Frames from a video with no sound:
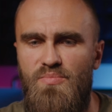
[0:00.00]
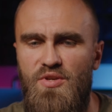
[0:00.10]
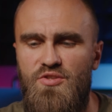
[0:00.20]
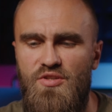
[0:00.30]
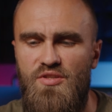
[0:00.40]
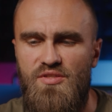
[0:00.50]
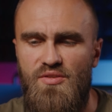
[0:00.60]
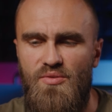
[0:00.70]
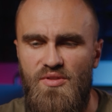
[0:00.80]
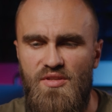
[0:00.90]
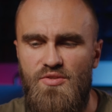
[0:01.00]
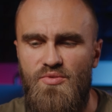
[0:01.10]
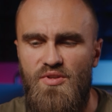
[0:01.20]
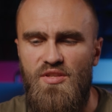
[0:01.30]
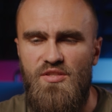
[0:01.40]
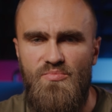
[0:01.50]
pictures on this screen is